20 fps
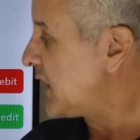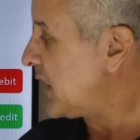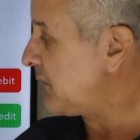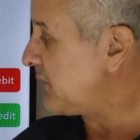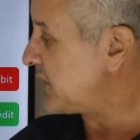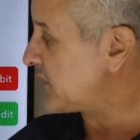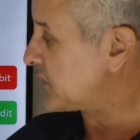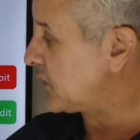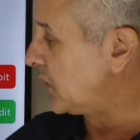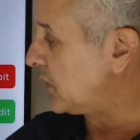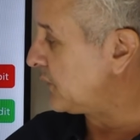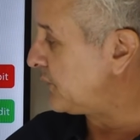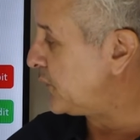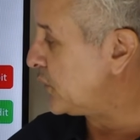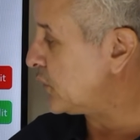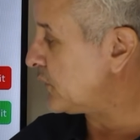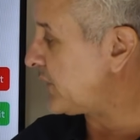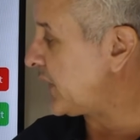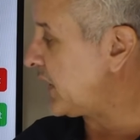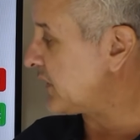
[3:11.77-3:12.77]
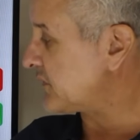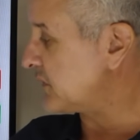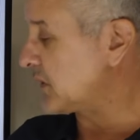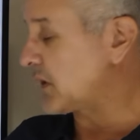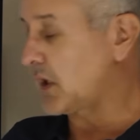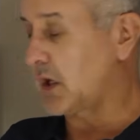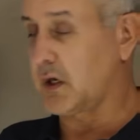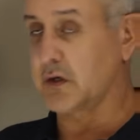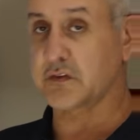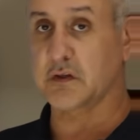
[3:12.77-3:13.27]
If it's got 4,000
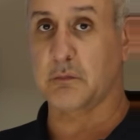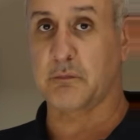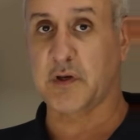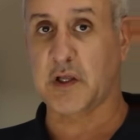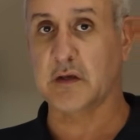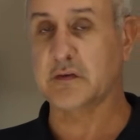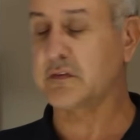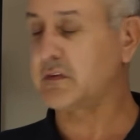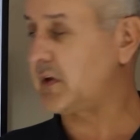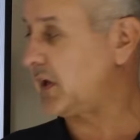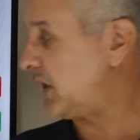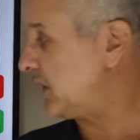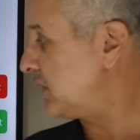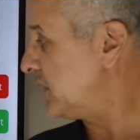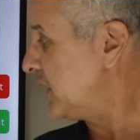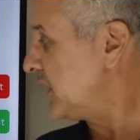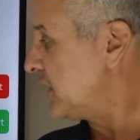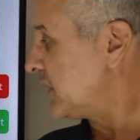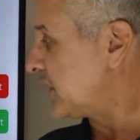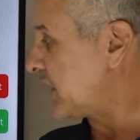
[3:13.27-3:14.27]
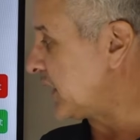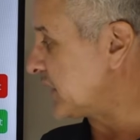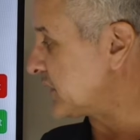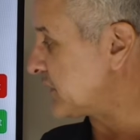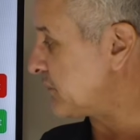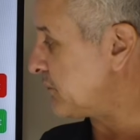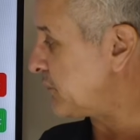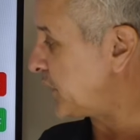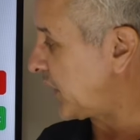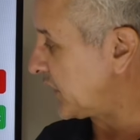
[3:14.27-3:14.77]
cars at +10,
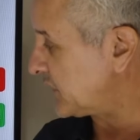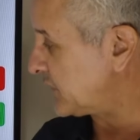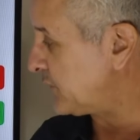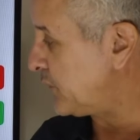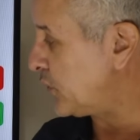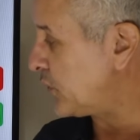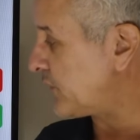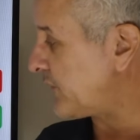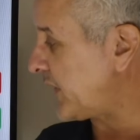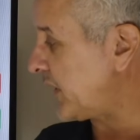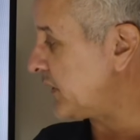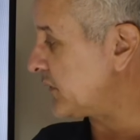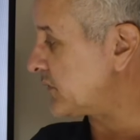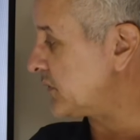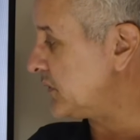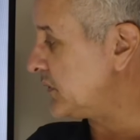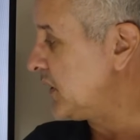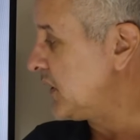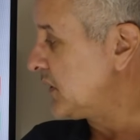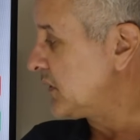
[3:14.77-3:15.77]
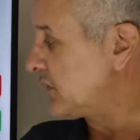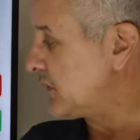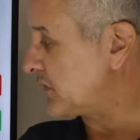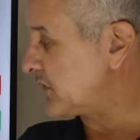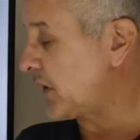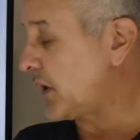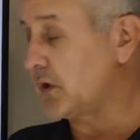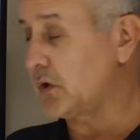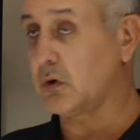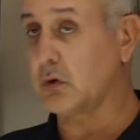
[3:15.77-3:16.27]
that's plus 4,000. The
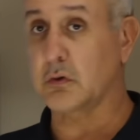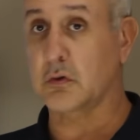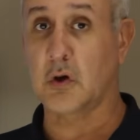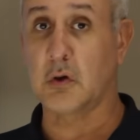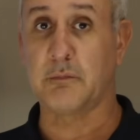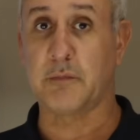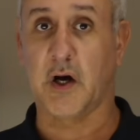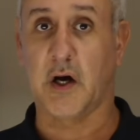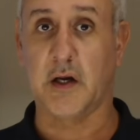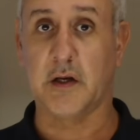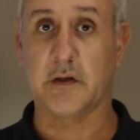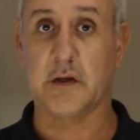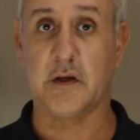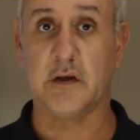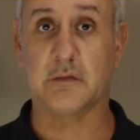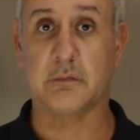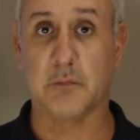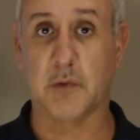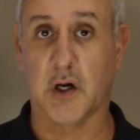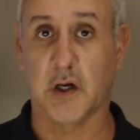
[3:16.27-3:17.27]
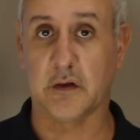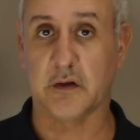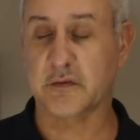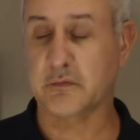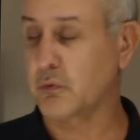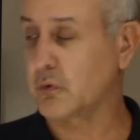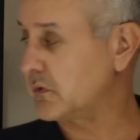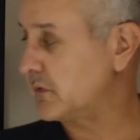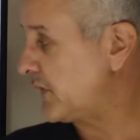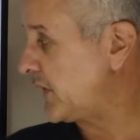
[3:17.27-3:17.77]
total combined is
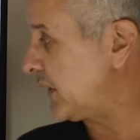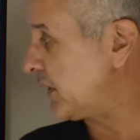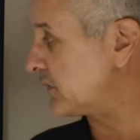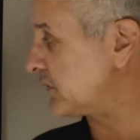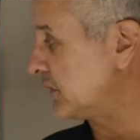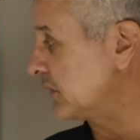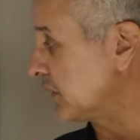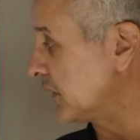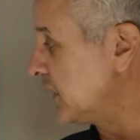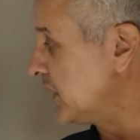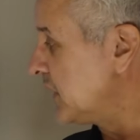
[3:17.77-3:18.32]
minus 1,000.